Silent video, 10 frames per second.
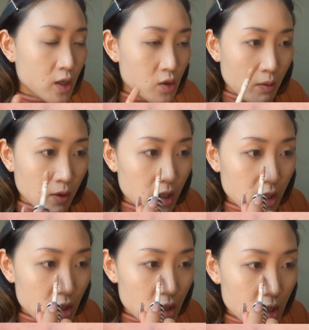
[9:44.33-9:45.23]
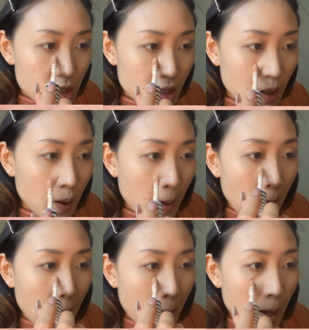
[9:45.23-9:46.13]
So I'm gonna just
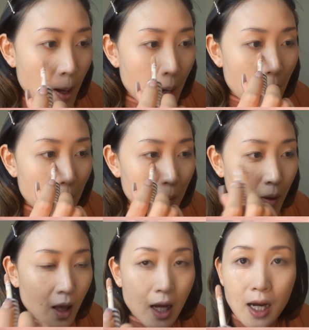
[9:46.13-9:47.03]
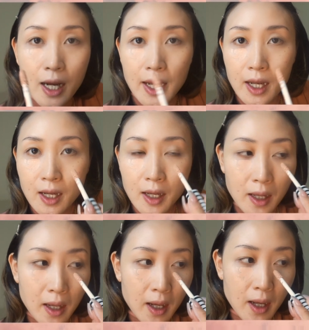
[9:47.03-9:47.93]
apply
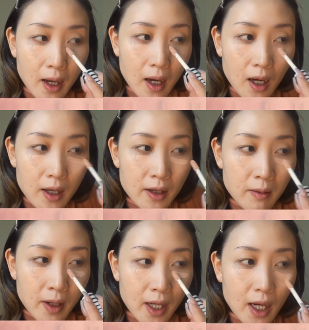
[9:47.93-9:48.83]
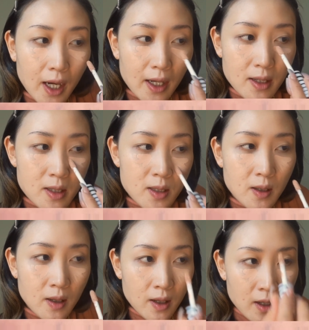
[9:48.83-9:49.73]
under my eyes
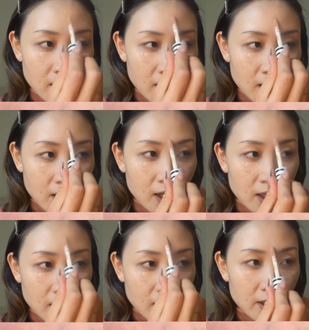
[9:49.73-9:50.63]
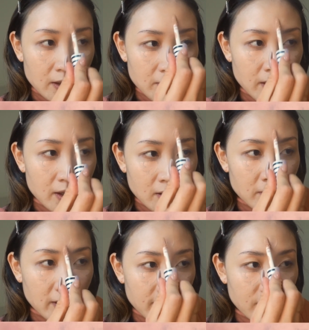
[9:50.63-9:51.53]
and a little bit on
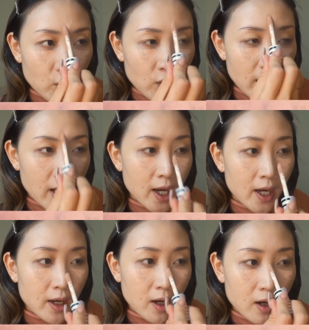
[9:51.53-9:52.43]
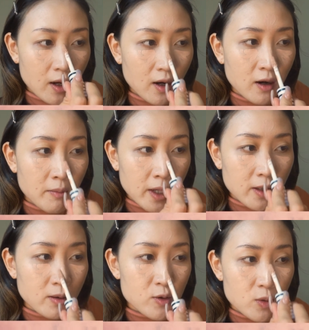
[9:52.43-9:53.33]
my forehead, on my
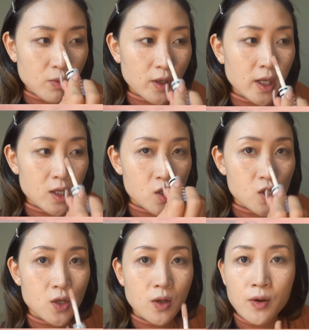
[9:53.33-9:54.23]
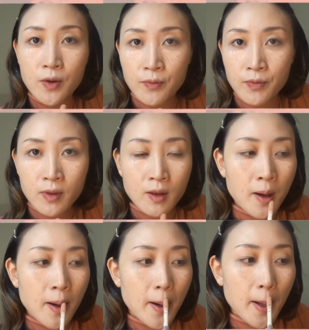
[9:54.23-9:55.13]
nose bridge,
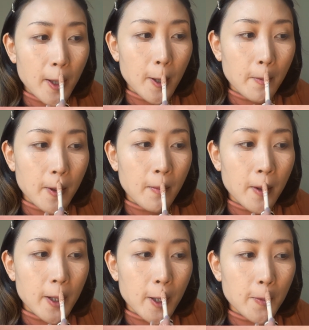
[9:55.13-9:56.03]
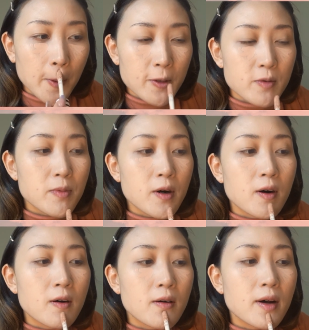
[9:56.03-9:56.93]
a little bit on my cupid's
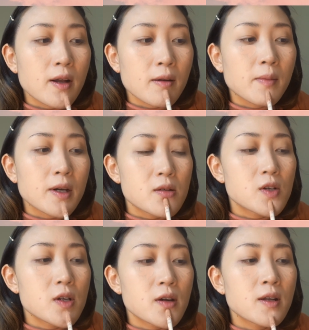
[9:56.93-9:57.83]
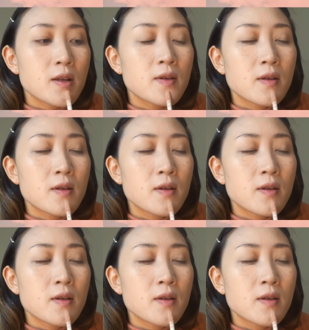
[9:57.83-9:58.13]
bow, and on my chin.